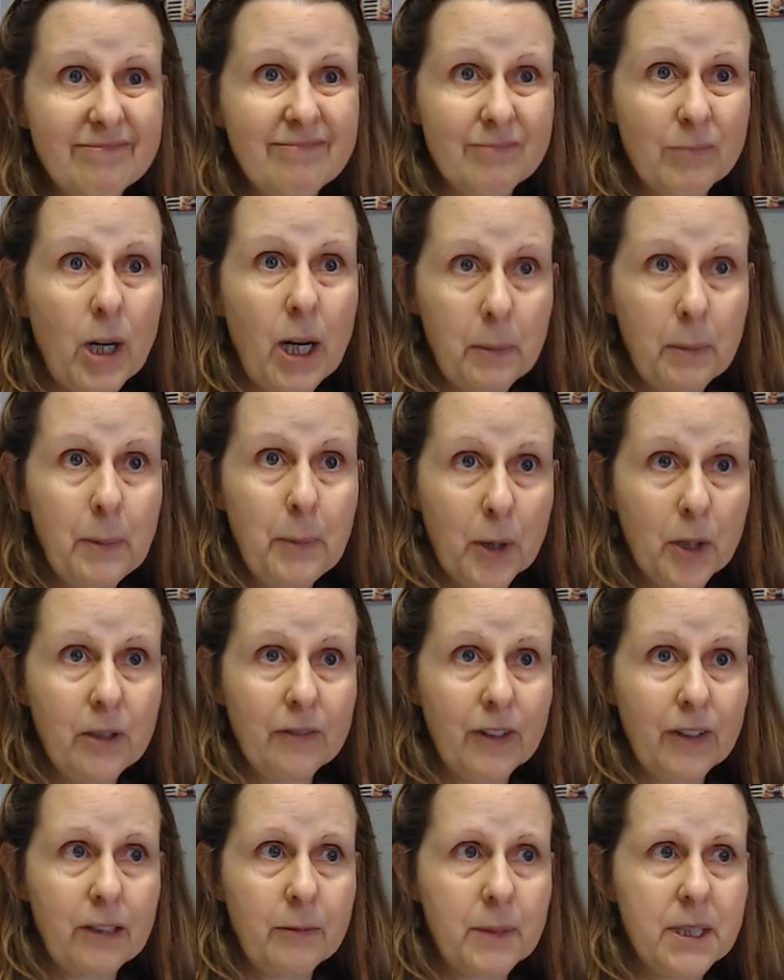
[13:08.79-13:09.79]
right, be
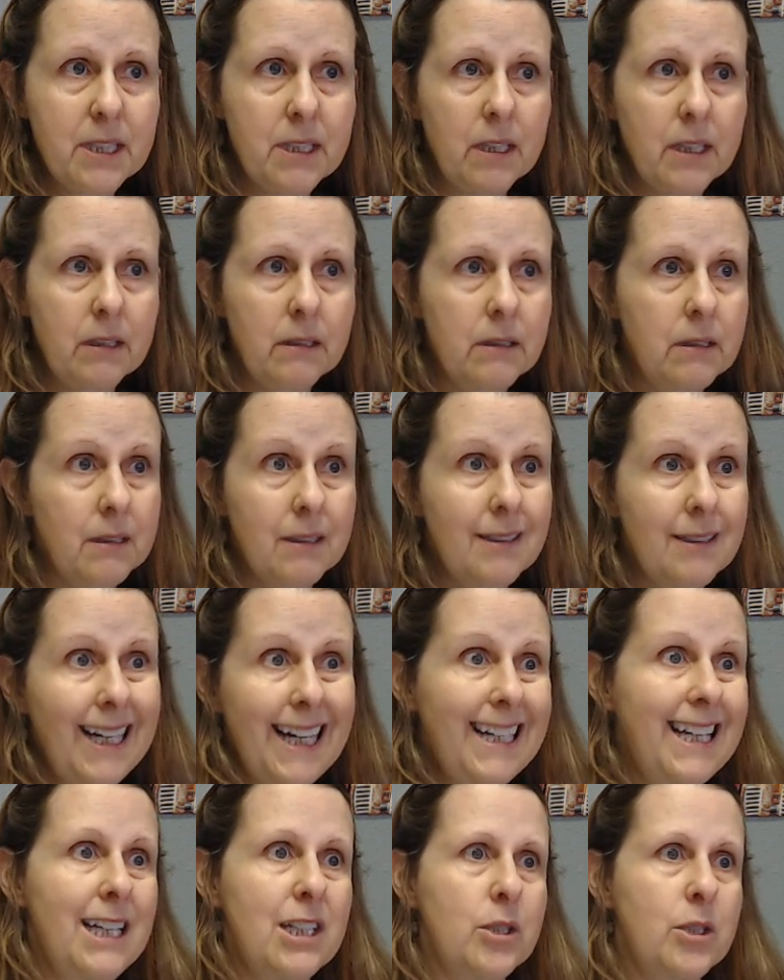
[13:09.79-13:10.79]
purified of my sin,
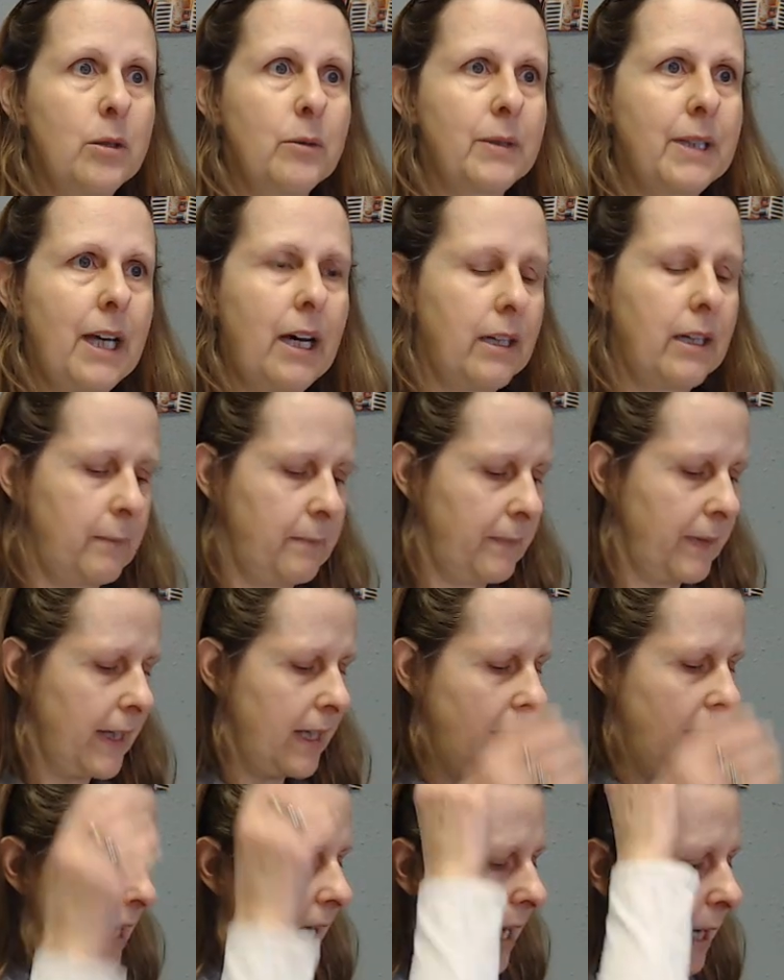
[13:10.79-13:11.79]
I can't do it without Him.
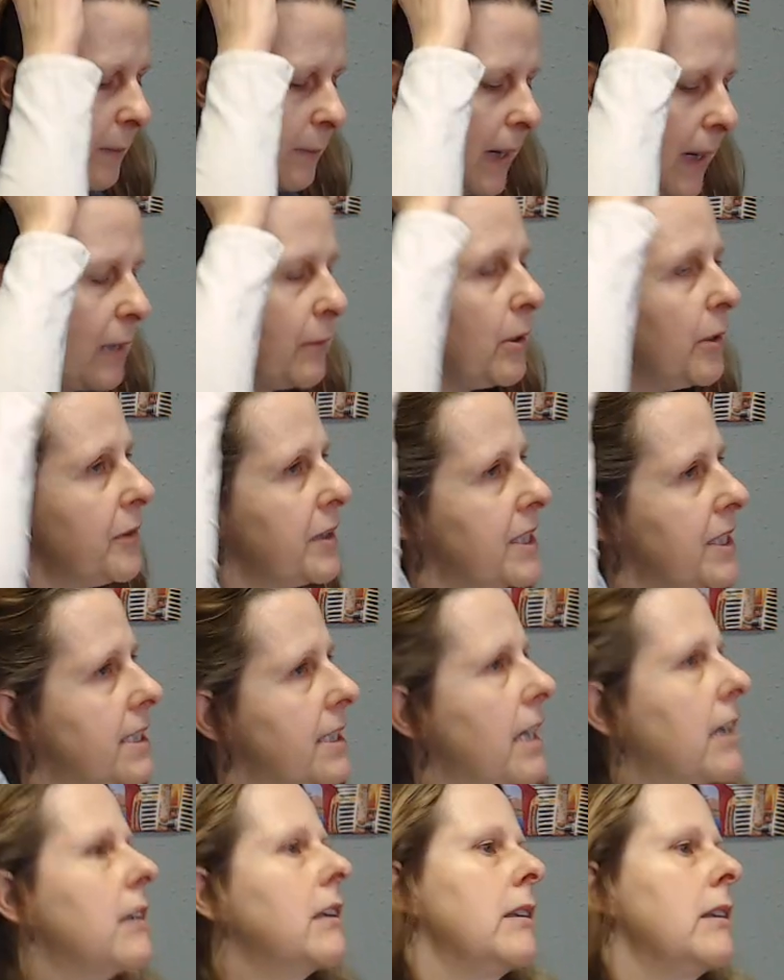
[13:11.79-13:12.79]
Um, I wrote this
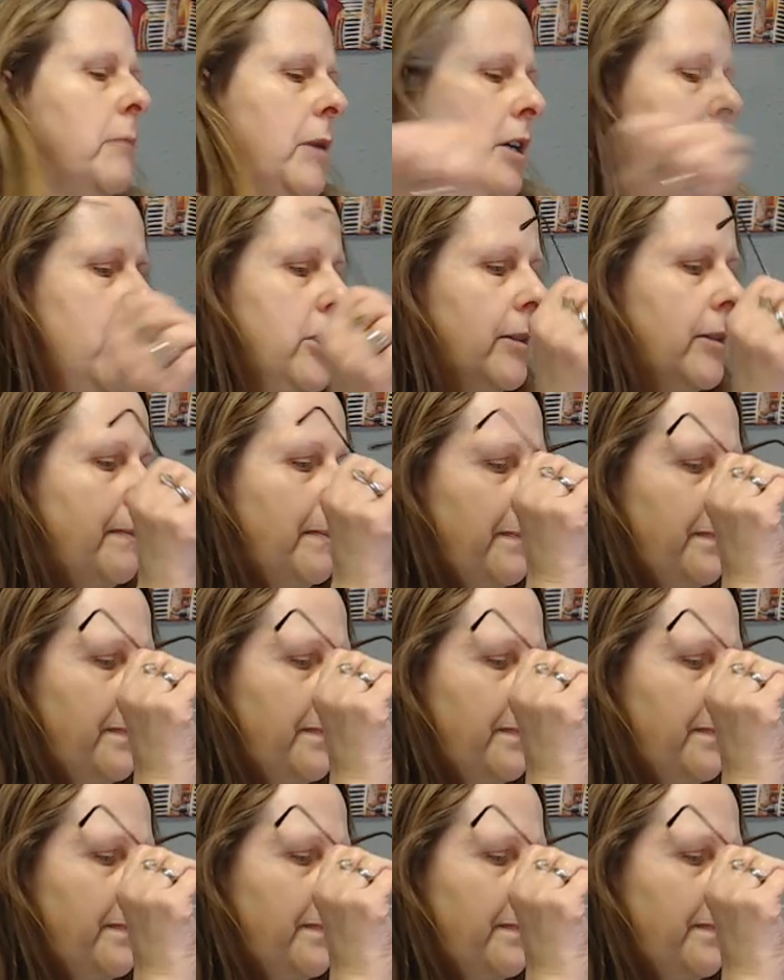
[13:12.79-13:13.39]
down in the margin.